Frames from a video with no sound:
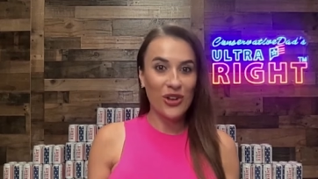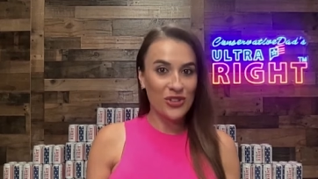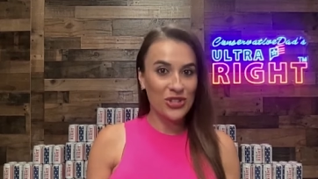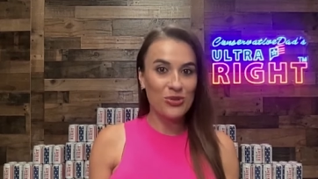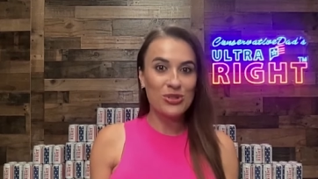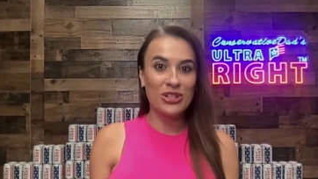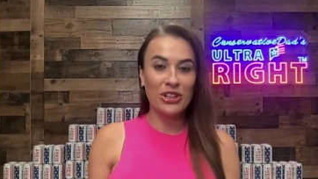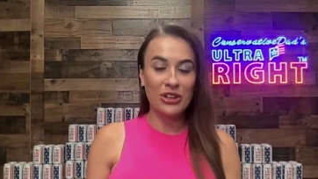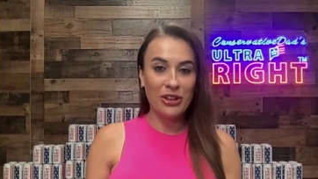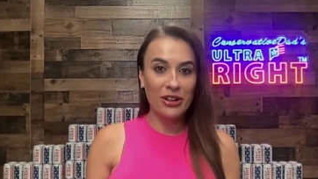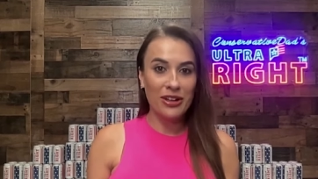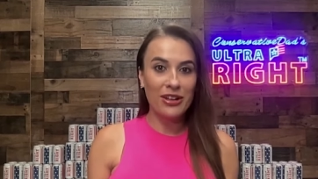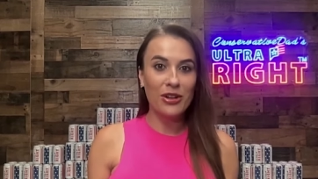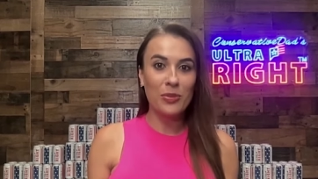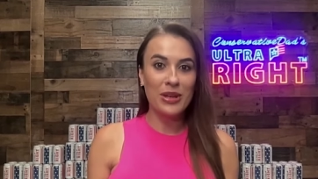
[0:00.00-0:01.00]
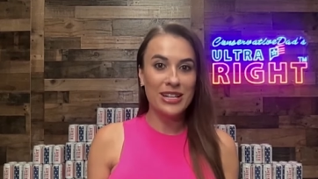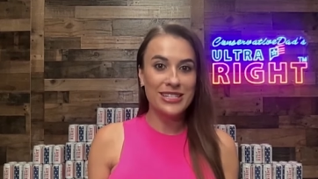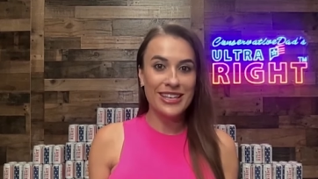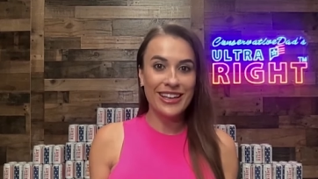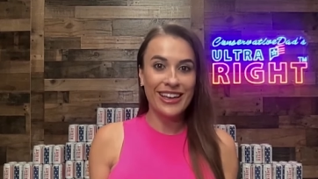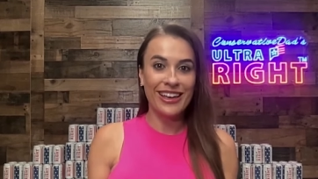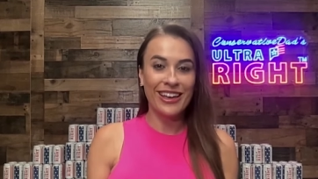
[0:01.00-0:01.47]
All you do is a little bit
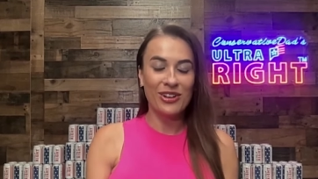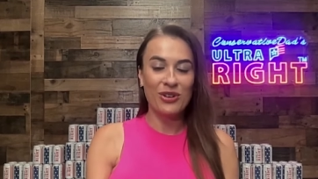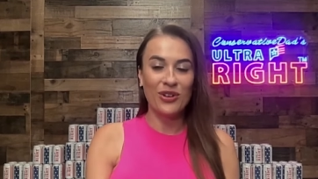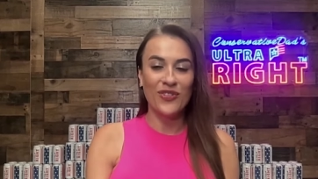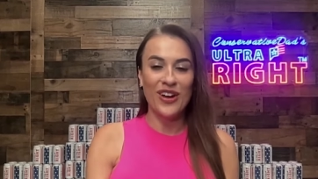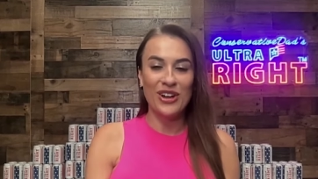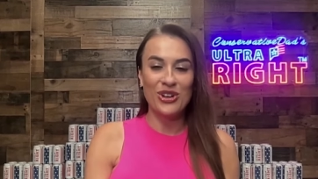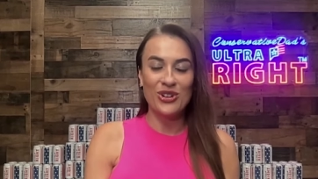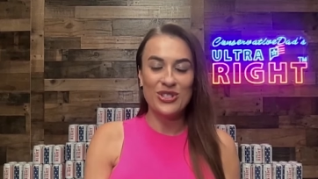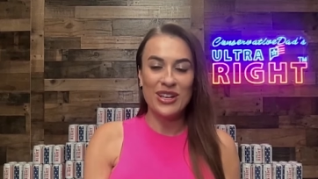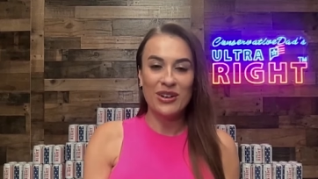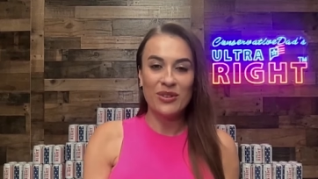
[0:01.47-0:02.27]
of digging and you could find it